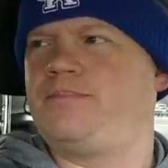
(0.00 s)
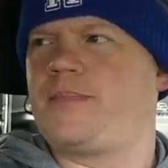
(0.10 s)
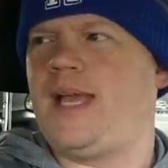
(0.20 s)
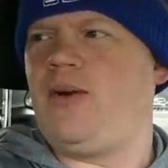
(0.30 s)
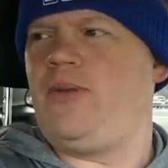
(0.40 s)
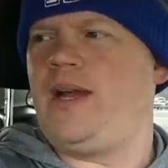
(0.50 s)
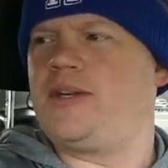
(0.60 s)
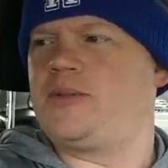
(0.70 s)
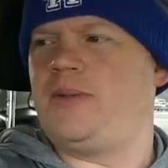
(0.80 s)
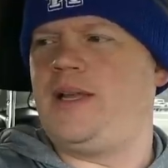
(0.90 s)
How would I
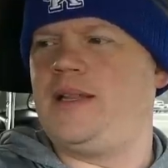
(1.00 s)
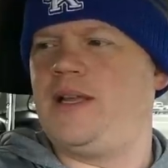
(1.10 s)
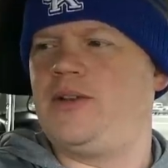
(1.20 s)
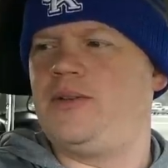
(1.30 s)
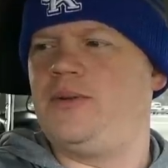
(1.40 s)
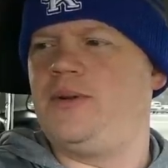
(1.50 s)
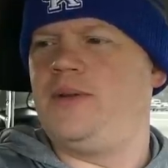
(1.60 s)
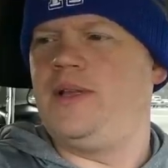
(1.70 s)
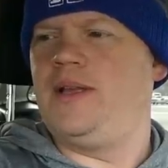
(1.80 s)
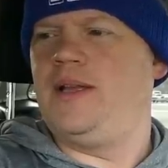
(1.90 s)
explain that to her?
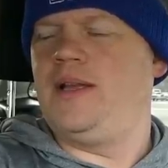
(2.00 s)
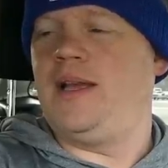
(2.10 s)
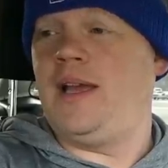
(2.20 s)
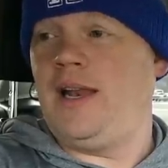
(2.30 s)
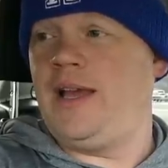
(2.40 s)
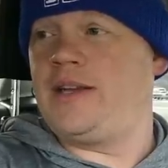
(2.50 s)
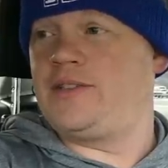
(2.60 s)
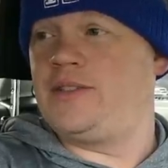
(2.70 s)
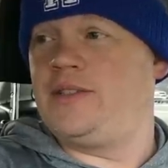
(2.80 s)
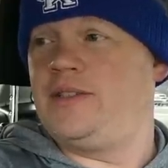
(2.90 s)

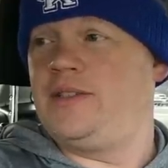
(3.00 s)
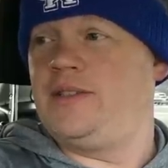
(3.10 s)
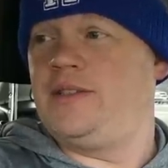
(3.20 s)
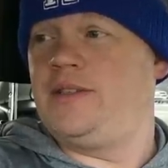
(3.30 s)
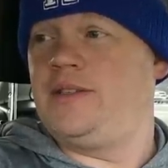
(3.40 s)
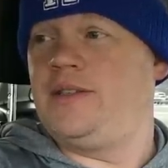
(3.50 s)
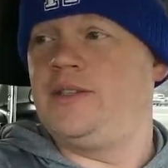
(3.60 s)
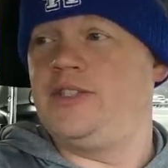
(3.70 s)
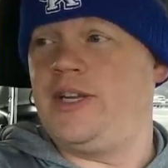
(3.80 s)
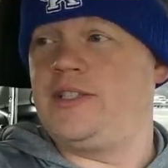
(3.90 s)
Alexa,
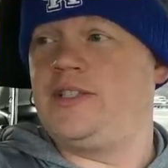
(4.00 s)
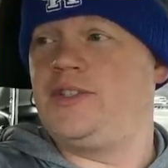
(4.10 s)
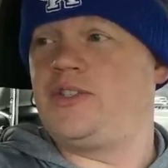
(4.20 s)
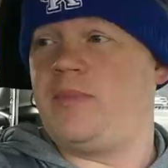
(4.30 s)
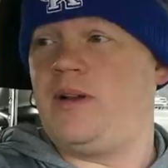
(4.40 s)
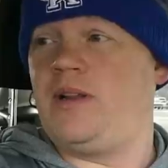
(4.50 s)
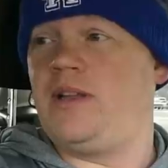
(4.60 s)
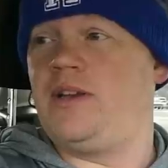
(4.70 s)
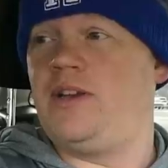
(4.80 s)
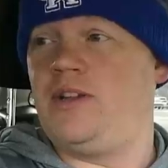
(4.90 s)
Jesse
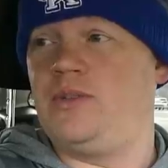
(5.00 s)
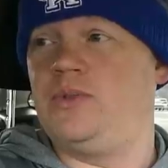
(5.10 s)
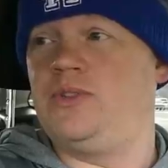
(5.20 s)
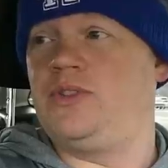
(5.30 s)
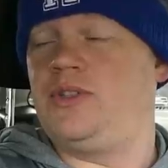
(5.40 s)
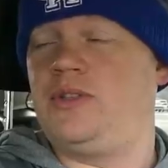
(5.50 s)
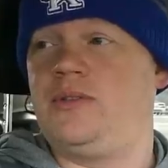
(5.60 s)
Smollett news.